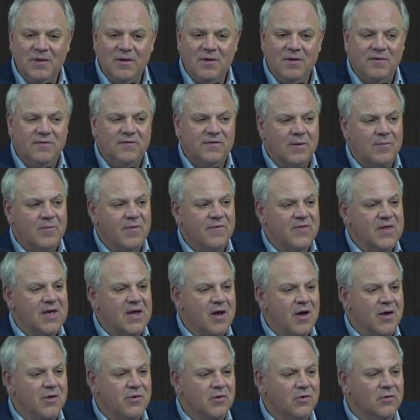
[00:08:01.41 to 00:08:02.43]
some of
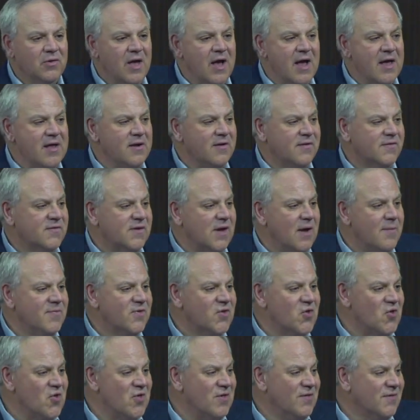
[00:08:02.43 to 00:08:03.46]
the underlying
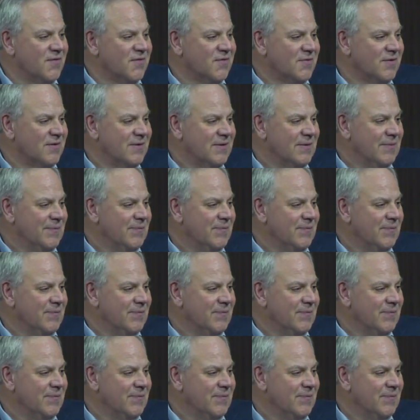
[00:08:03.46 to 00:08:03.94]
assumptions